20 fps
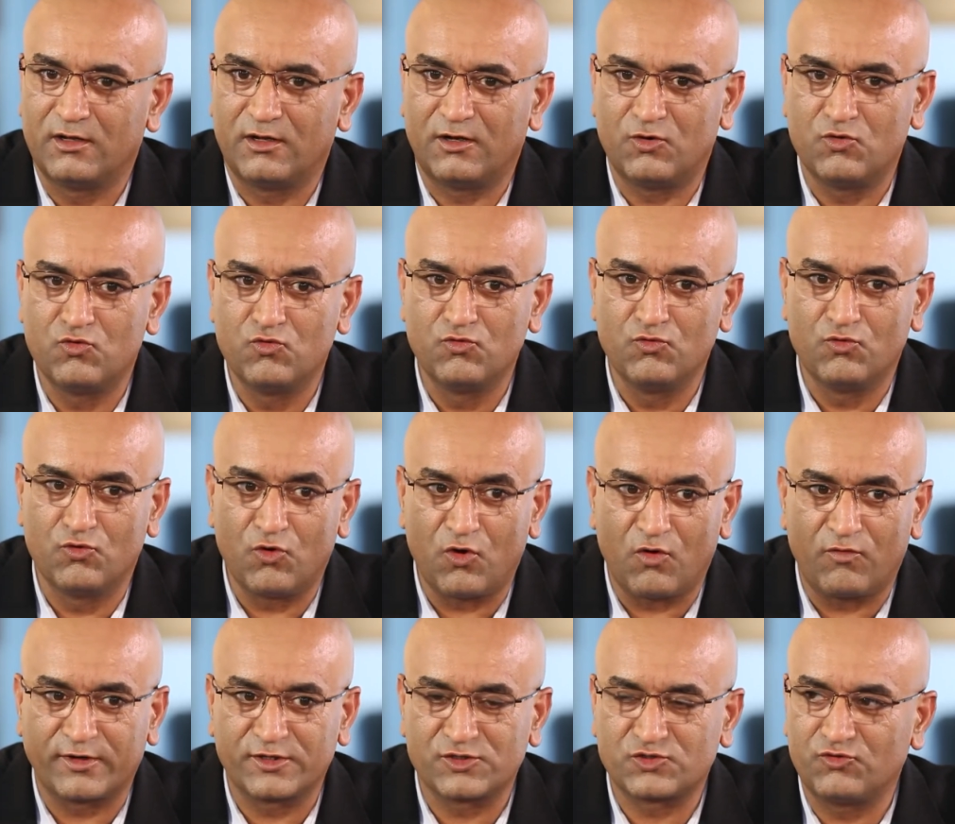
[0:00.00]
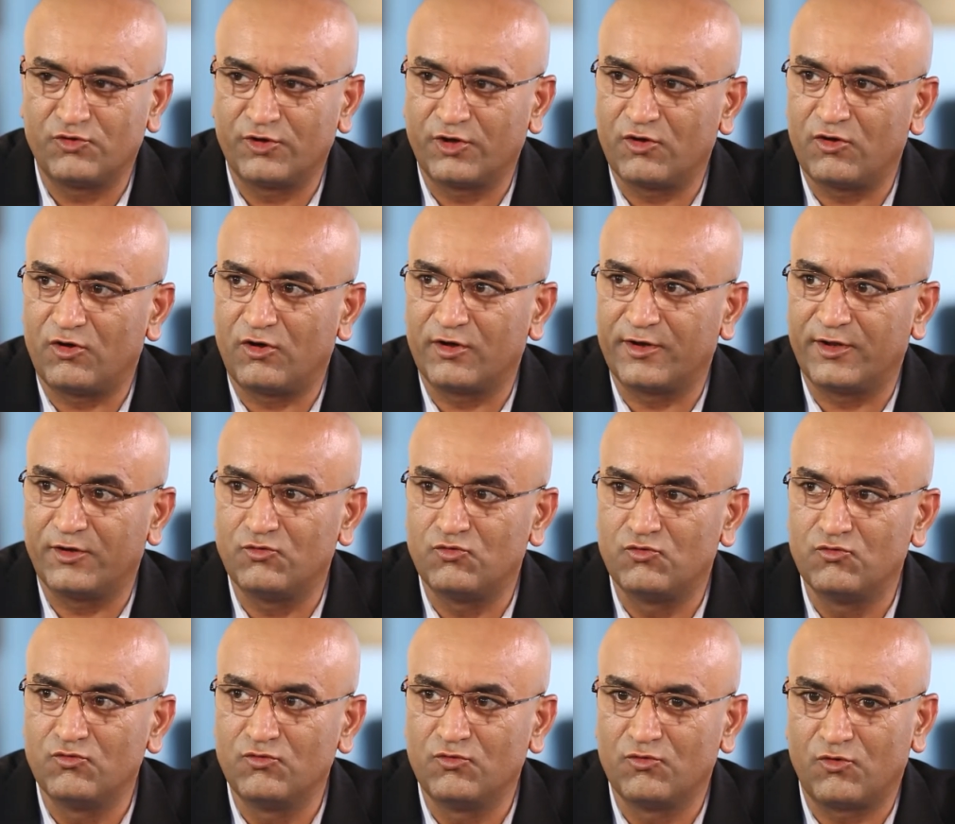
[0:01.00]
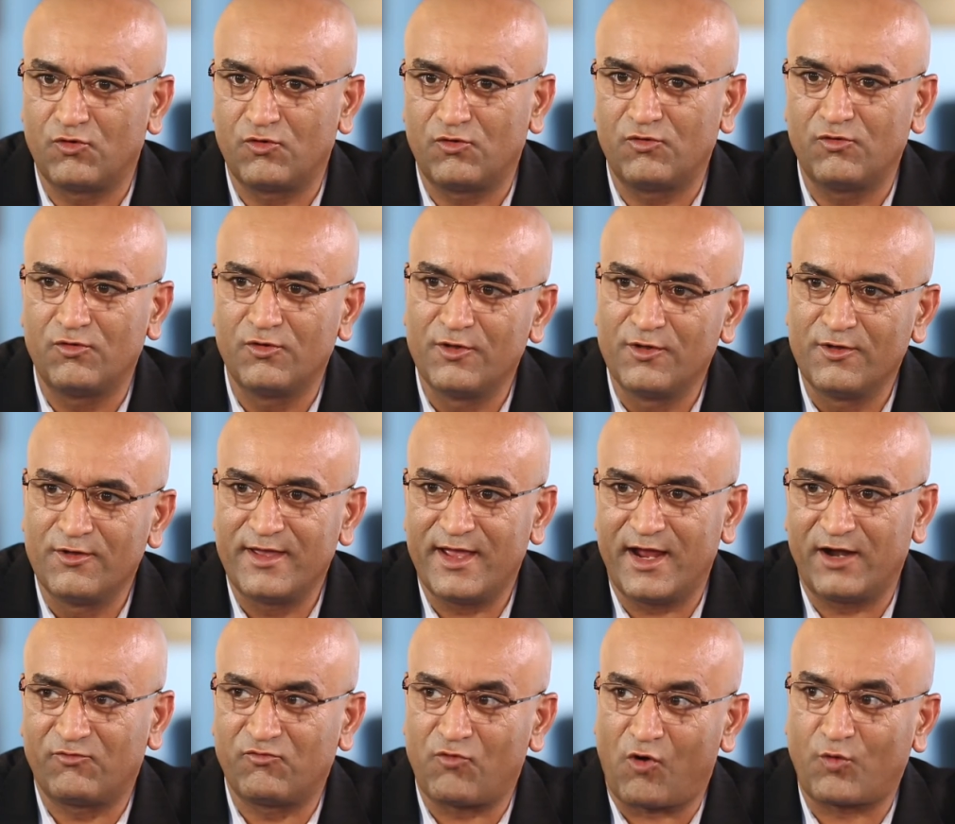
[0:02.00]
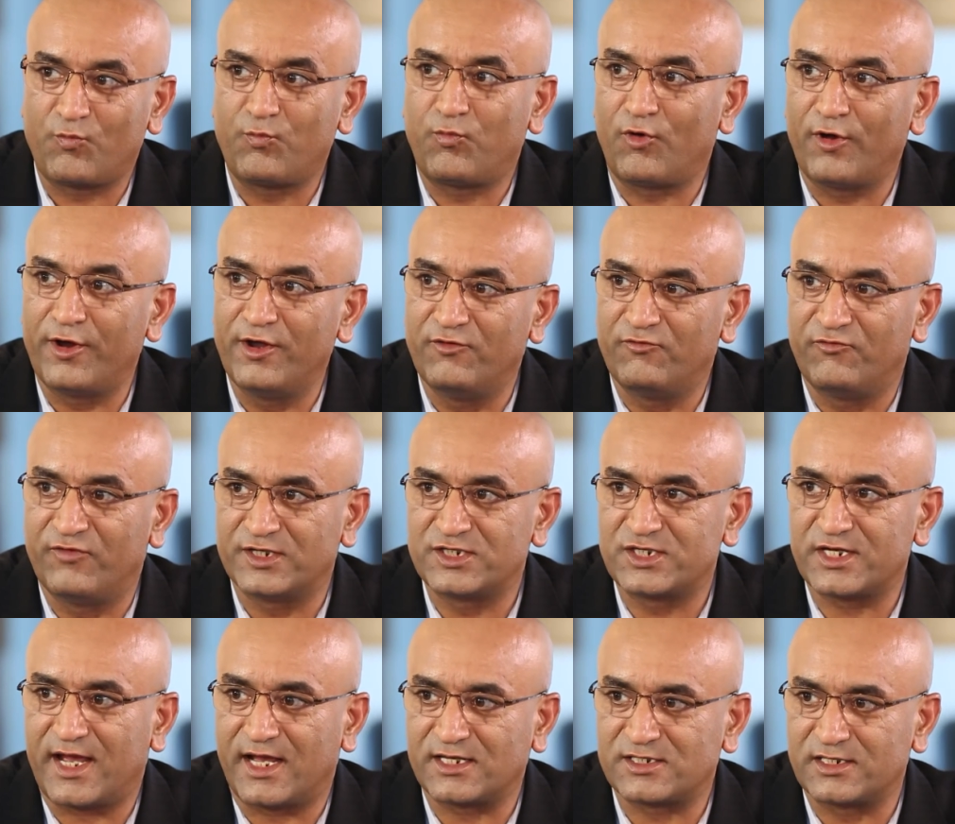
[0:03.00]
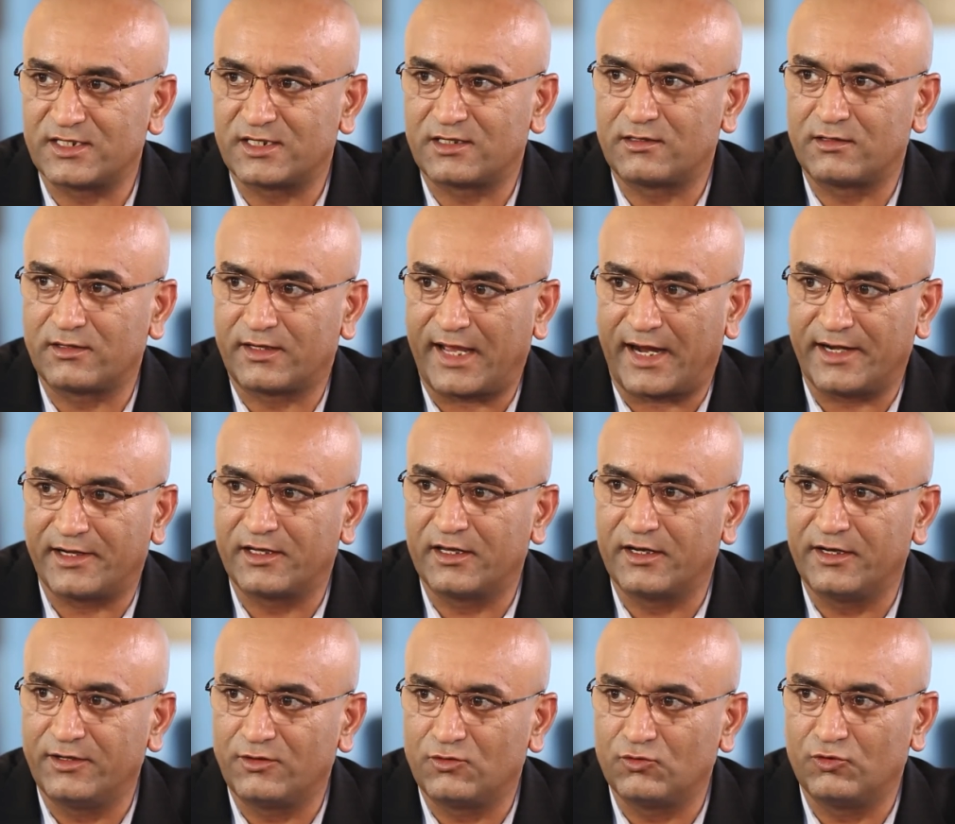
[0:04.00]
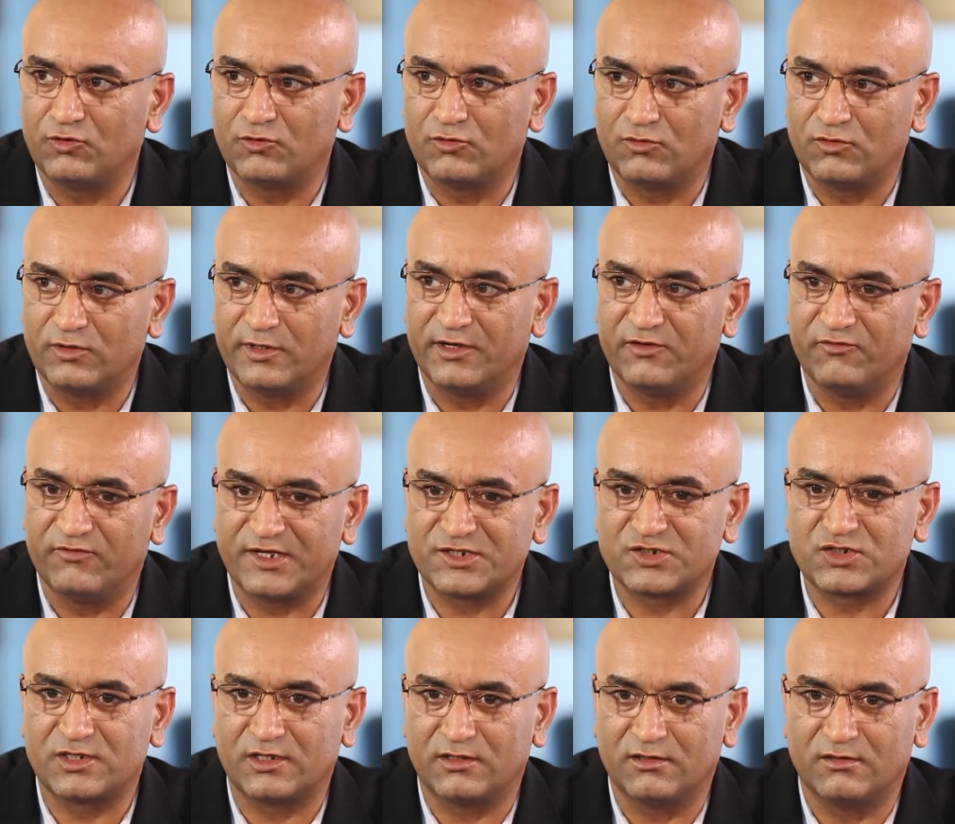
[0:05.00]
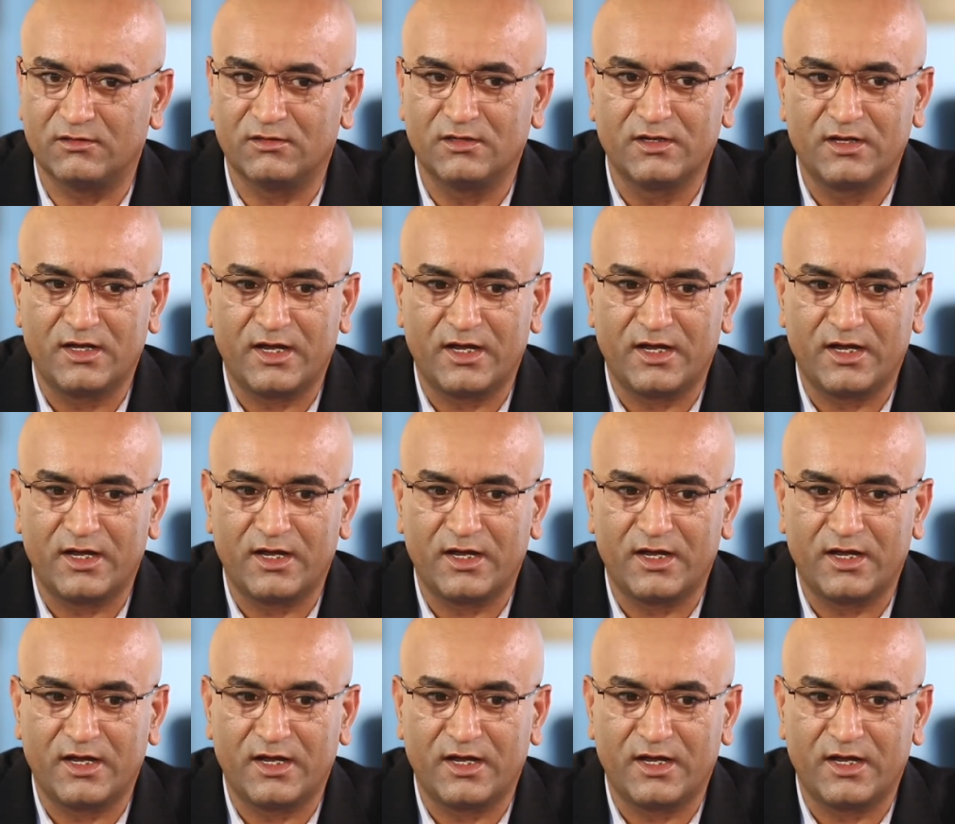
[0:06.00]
who know what is going on, and who know at what point which asset category to invest in,